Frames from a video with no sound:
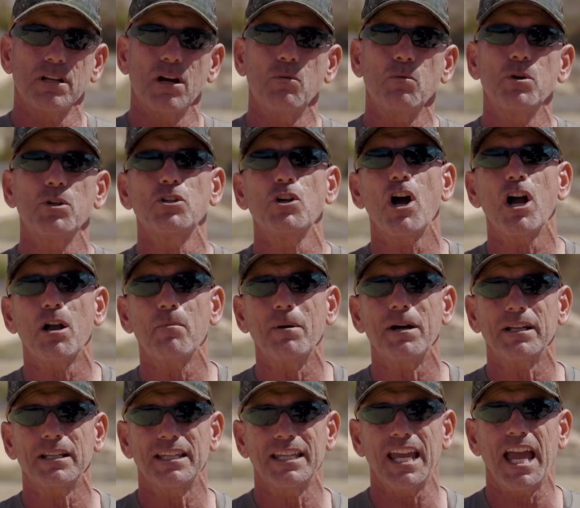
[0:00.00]
Now, when we talk
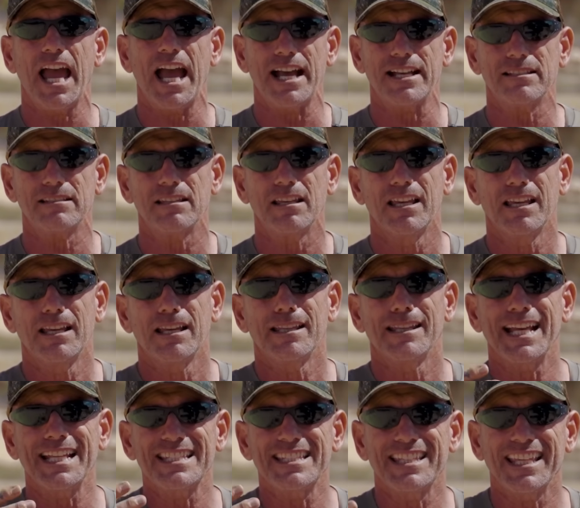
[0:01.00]
about gas,
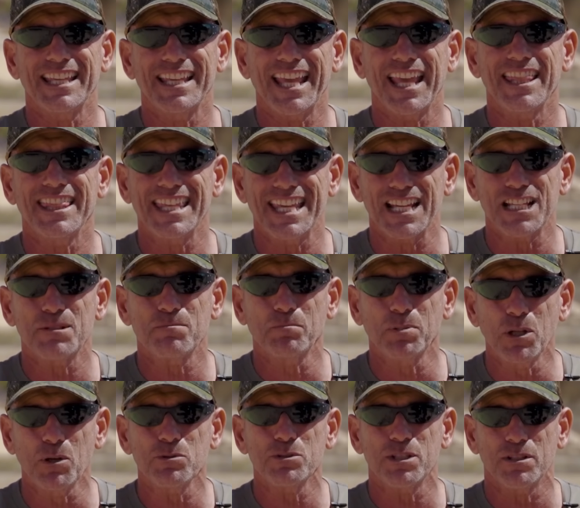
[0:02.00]
that's the the
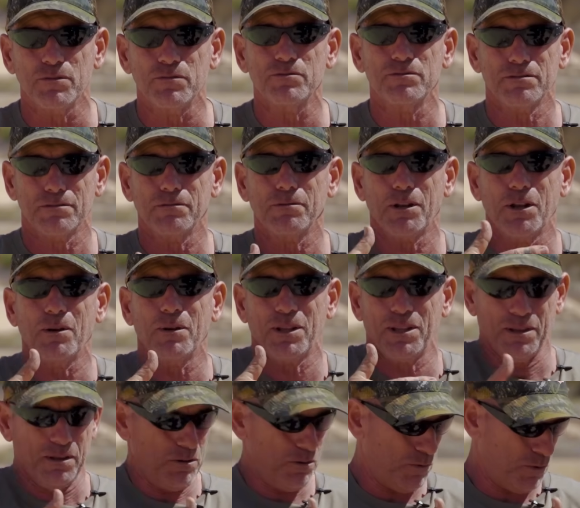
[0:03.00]
explosives. So, you
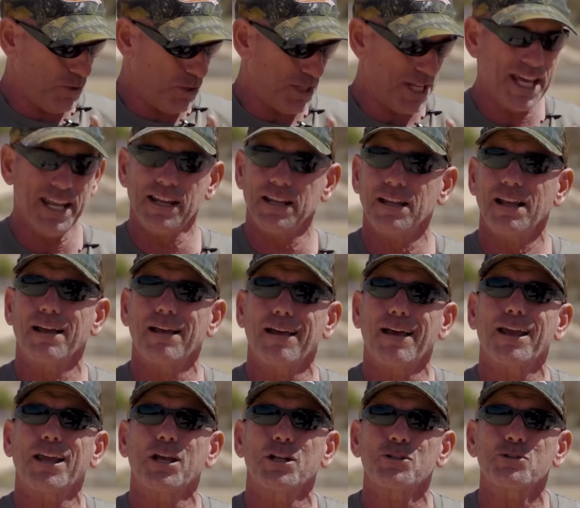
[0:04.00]
know, you just had
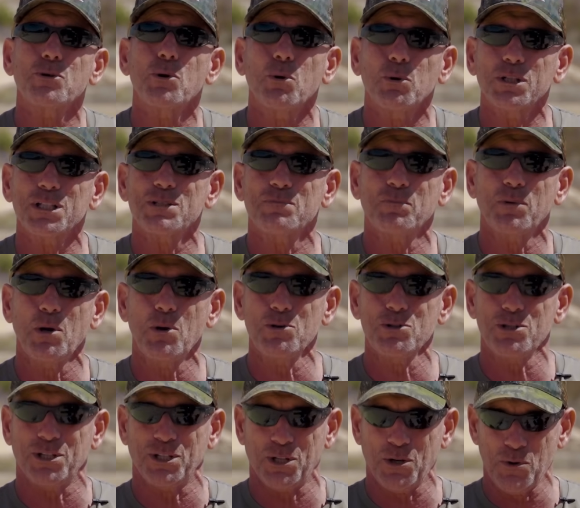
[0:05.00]
a, a, controlled
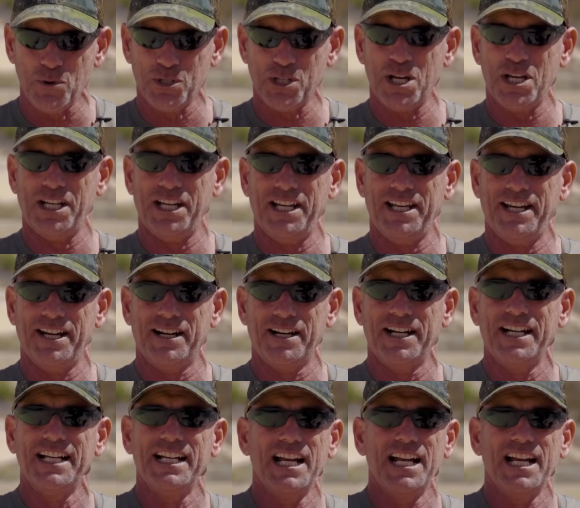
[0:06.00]
explosion going on in here,